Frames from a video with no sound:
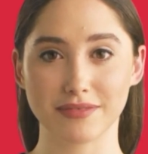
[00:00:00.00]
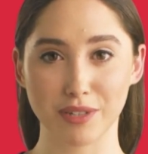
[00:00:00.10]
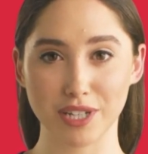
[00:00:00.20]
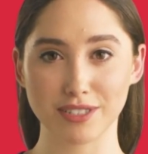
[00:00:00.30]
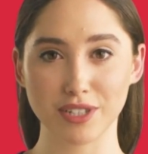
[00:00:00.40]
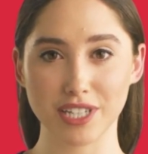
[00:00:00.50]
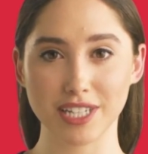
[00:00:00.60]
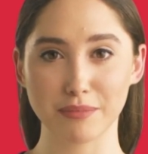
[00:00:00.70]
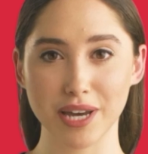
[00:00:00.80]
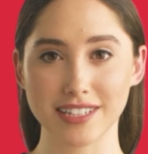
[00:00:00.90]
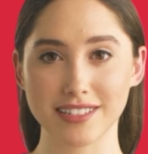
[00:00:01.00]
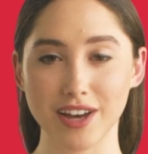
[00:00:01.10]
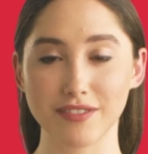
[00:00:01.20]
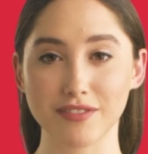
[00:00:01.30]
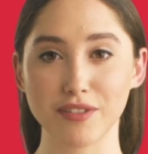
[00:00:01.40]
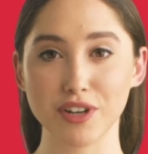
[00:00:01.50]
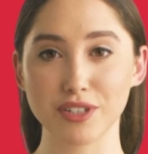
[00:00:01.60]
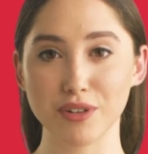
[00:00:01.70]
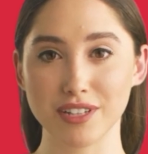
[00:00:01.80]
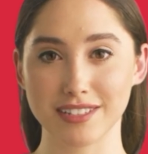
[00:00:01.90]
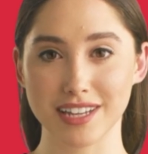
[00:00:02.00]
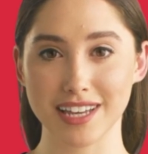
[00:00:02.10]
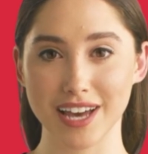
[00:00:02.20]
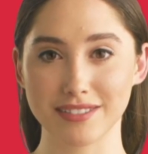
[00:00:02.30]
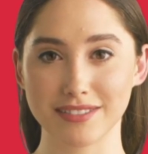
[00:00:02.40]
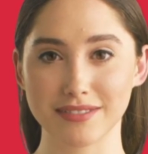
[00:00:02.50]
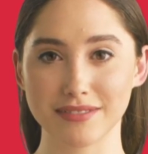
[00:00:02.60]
Most Turkish banks offer foreign currency accounts.